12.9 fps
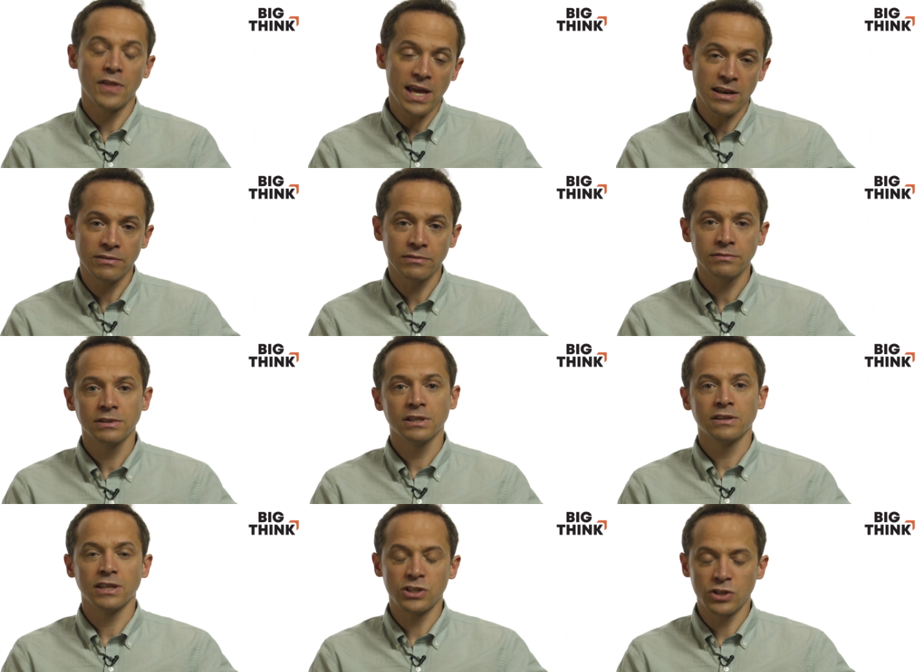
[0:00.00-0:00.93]
Then
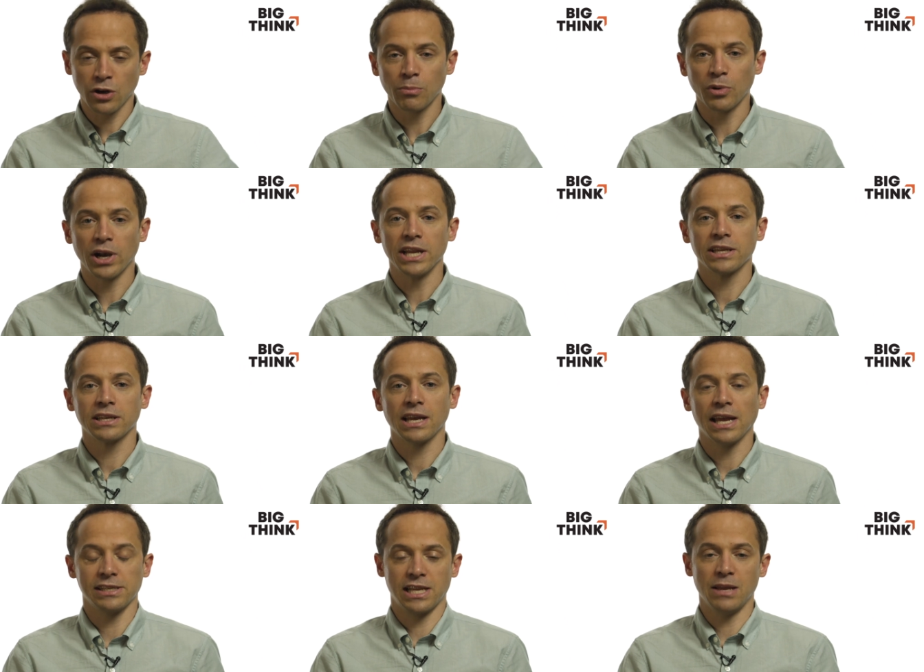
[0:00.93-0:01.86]
they took a
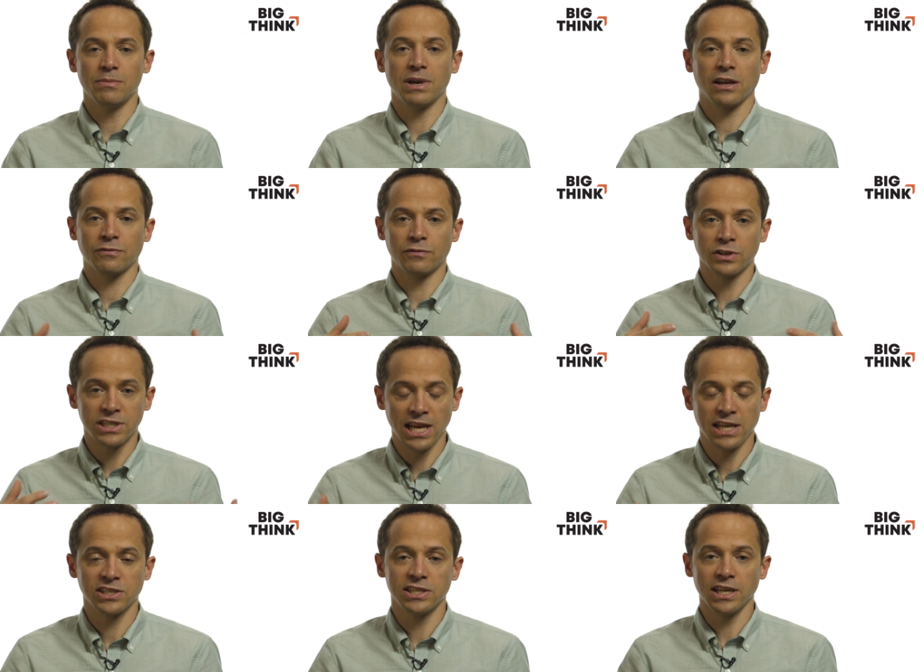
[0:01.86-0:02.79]
break and came back for
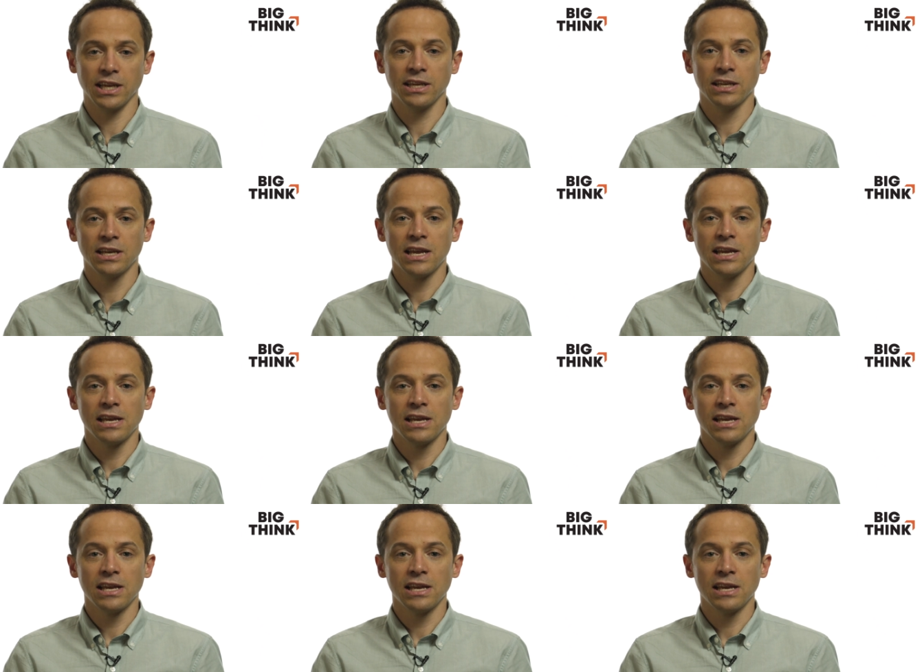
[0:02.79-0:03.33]
test day.